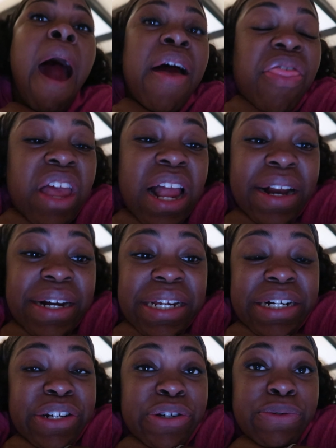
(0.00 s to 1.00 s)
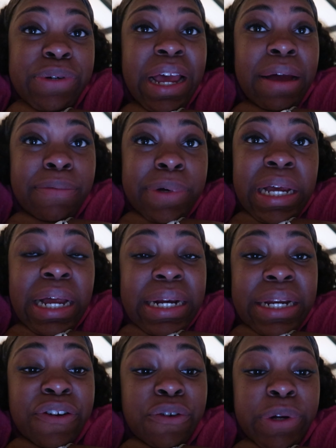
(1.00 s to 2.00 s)
I think I need a little nap. We
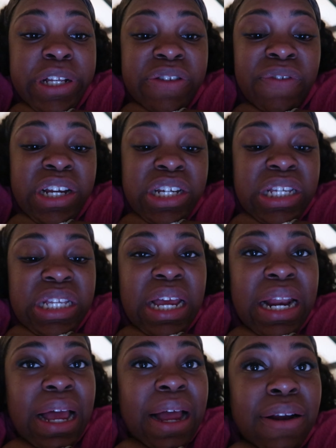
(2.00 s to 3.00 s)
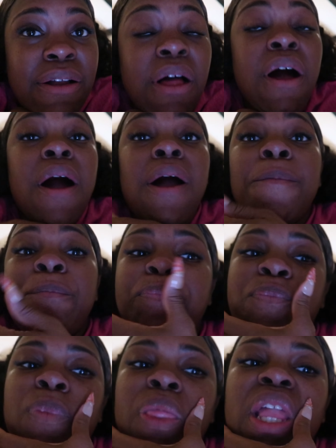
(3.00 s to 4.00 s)
got dinner reservations at 9 o'clock.
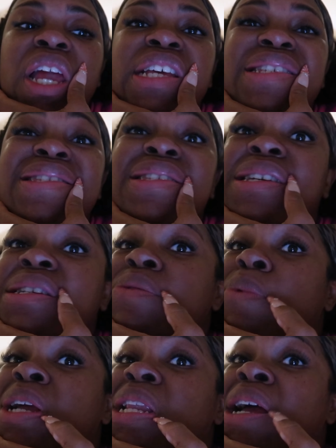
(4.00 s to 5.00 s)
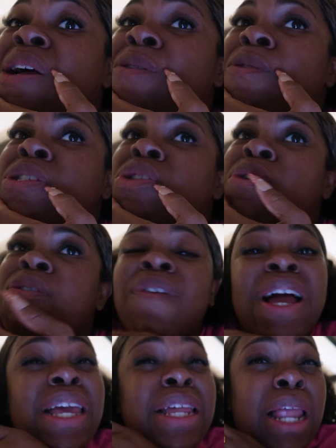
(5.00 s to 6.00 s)
It's 6 right now. So if
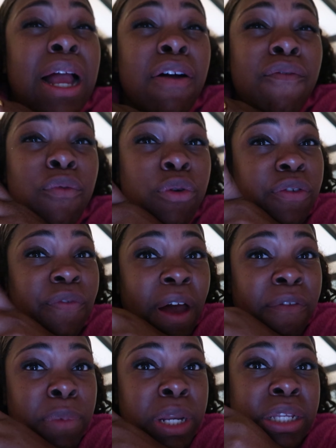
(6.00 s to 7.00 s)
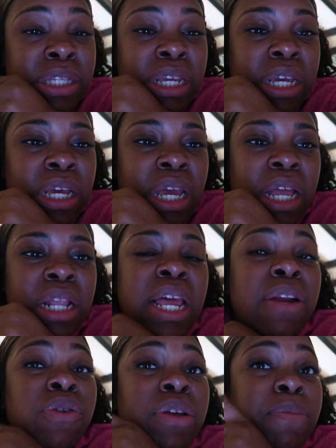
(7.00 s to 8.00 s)
I get like 45 minutes and
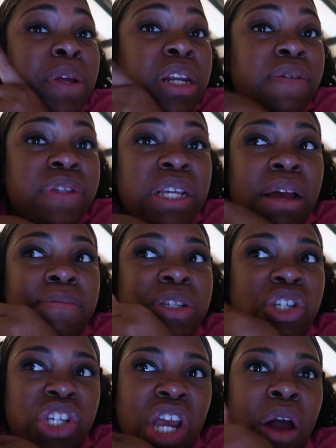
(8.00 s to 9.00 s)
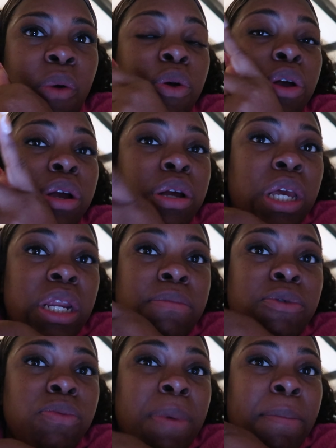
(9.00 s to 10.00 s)
that'll give me enough time to shower, get
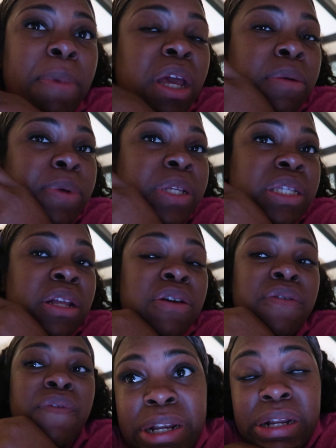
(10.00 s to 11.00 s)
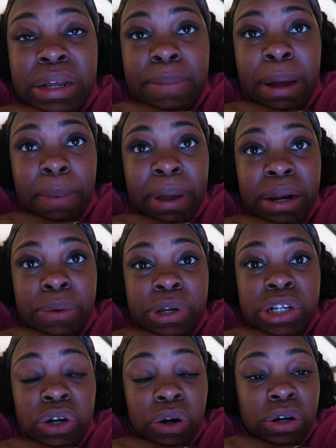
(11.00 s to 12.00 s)
up, do my makeup and stuff. I have to let my
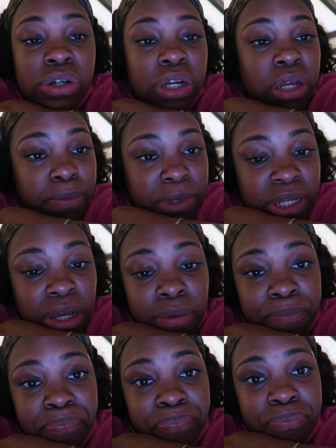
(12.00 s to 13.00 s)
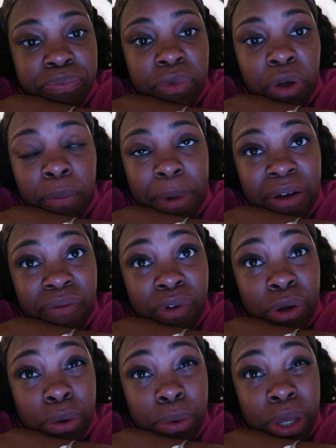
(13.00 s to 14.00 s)
battery charge up some on my
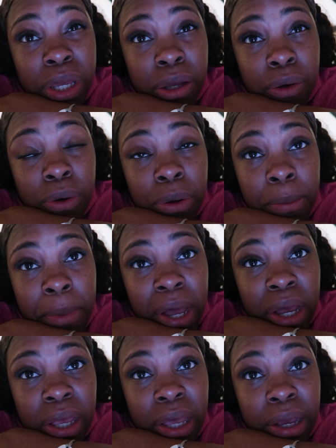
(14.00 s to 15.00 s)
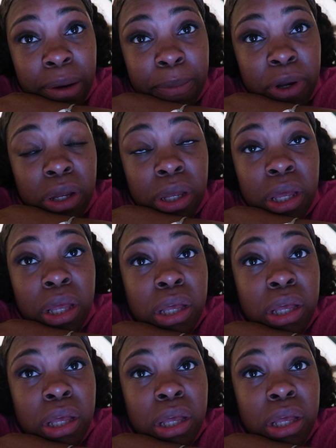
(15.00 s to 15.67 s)
phone and on my camera